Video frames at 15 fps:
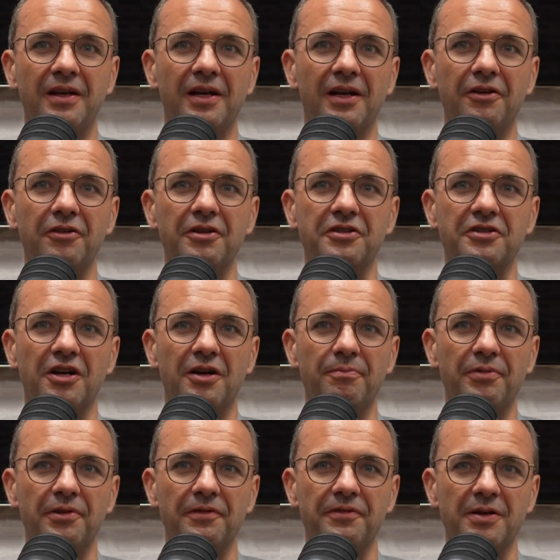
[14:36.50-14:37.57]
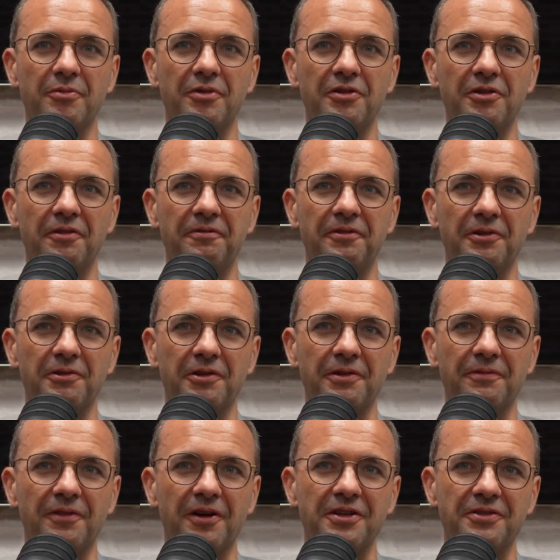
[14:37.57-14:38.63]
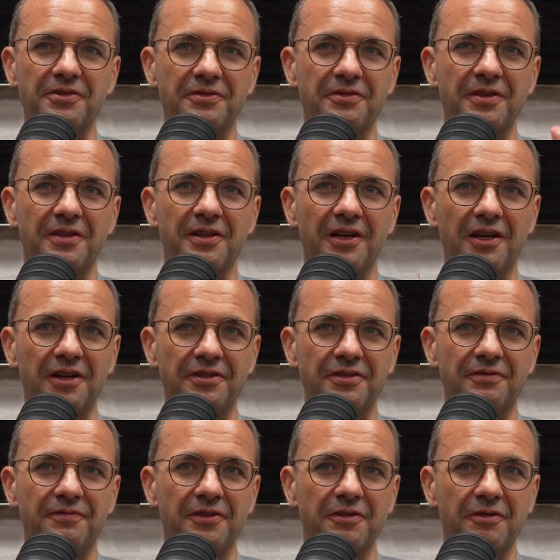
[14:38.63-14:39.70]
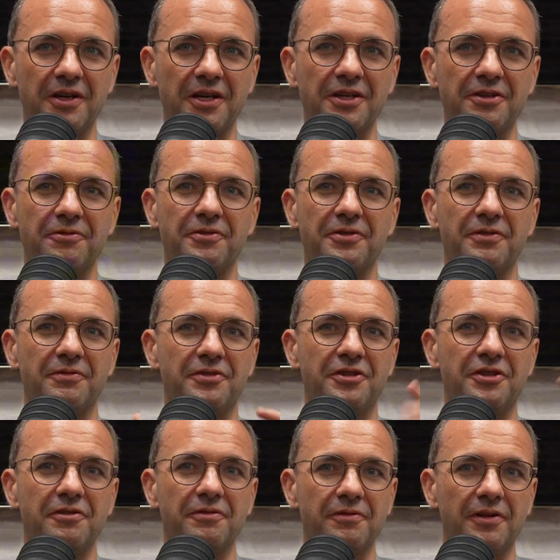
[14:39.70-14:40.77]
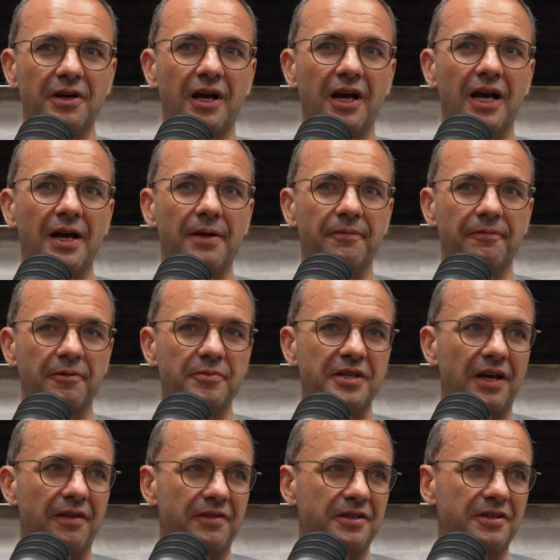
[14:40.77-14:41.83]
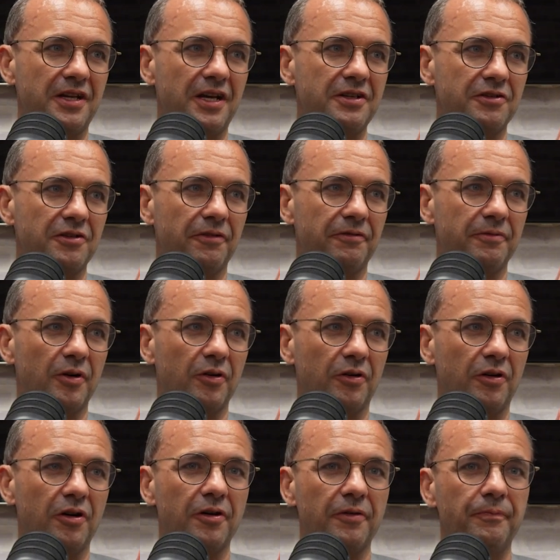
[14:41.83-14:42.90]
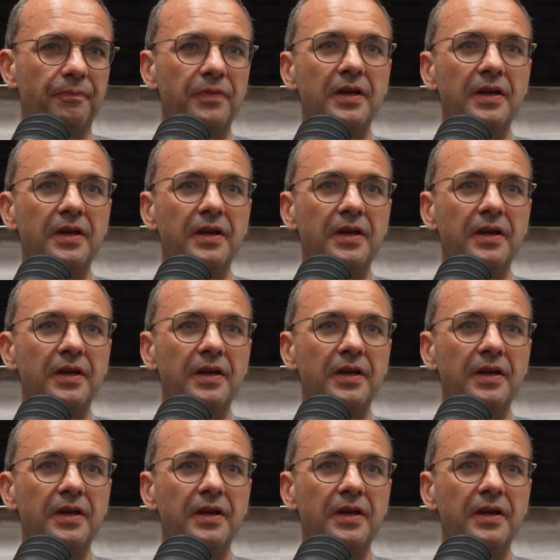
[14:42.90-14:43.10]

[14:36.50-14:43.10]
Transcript: A good example of someone not following advice in the last few years was a student from Southeast Asia, not from Hong Kong.